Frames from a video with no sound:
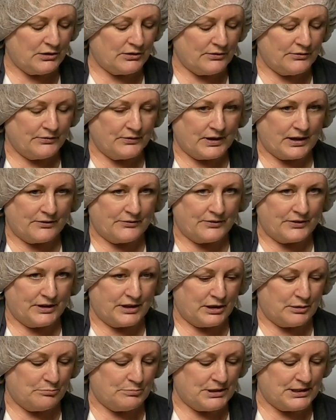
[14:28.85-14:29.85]
We've got
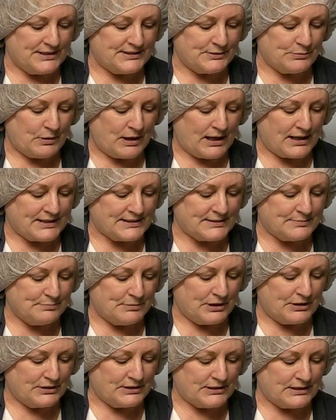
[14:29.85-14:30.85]
the beeswax
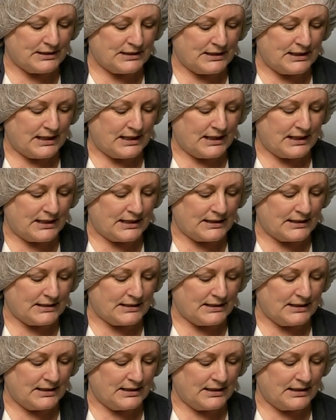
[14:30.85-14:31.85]
melted
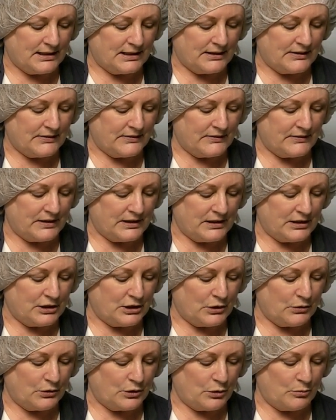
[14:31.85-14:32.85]
and the
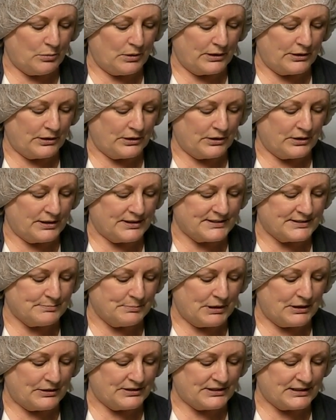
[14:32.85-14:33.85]
cocoa butter is
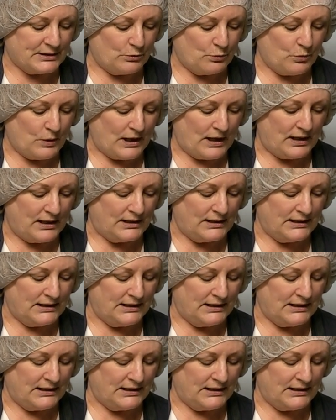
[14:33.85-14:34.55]
melting well.